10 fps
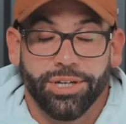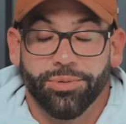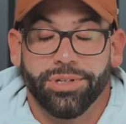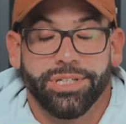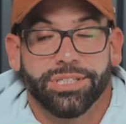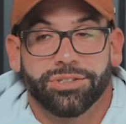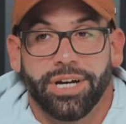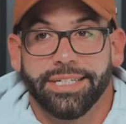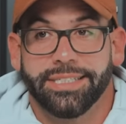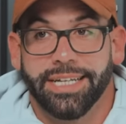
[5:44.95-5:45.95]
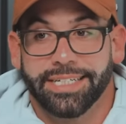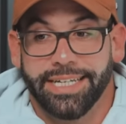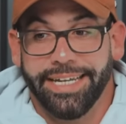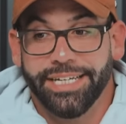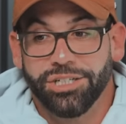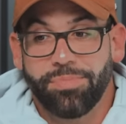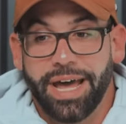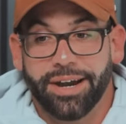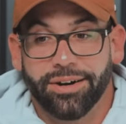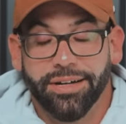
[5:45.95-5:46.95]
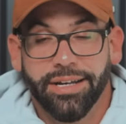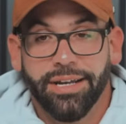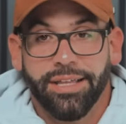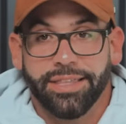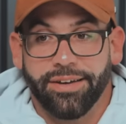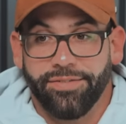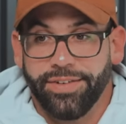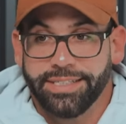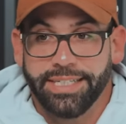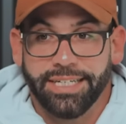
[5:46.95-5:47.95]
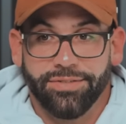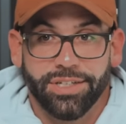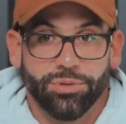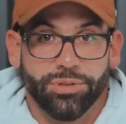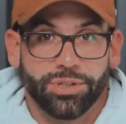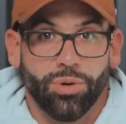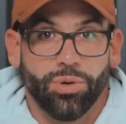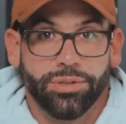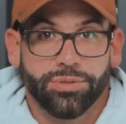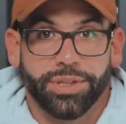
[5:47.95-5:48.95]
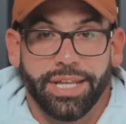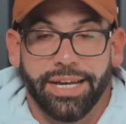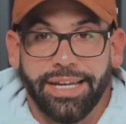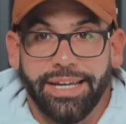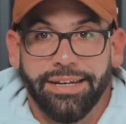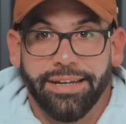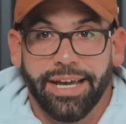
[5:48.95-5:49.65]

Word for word: You're really just trying to select a hinge pattern that fits the individual's goals, what they need,